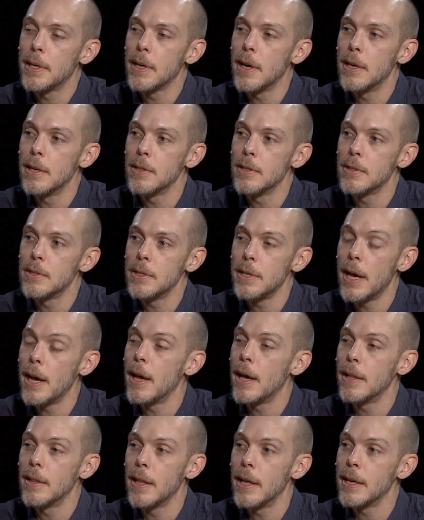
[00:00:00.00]
Because, yeah,
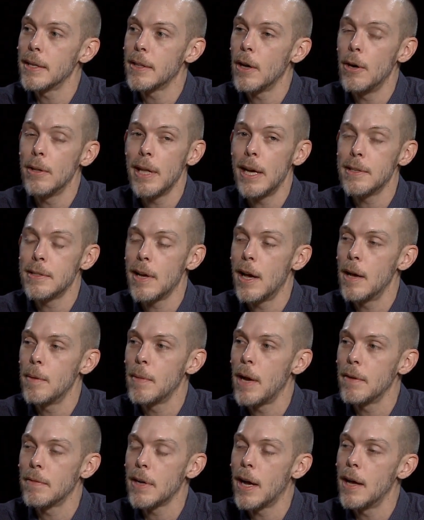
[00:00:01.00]
and like all that
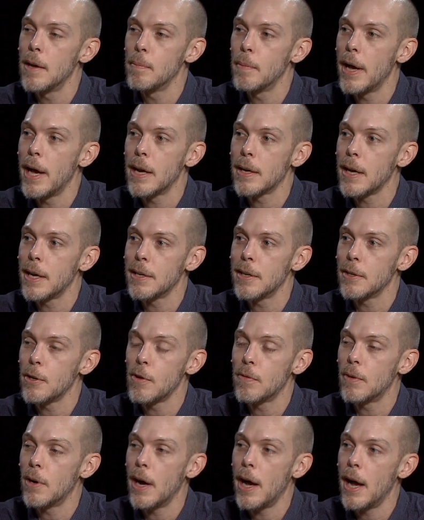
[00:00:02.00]
time I've gotten back, I can
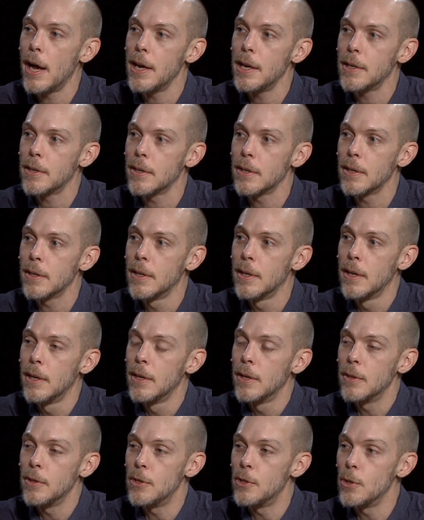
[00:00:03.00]
go for a hike or
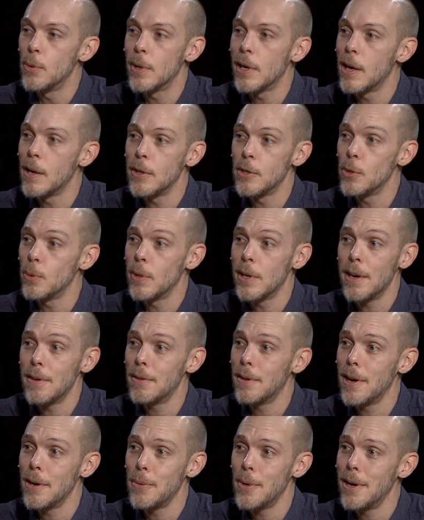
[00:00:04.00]
do
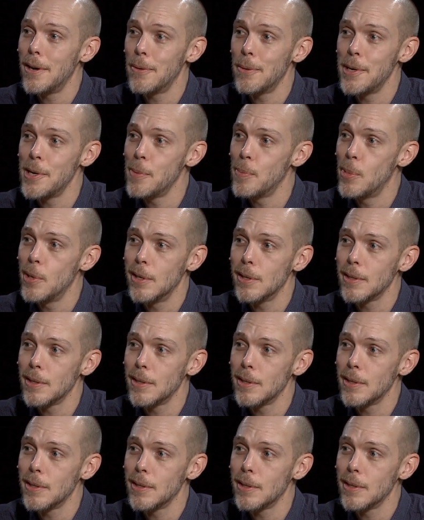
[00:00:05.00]
whatever I want, read a book.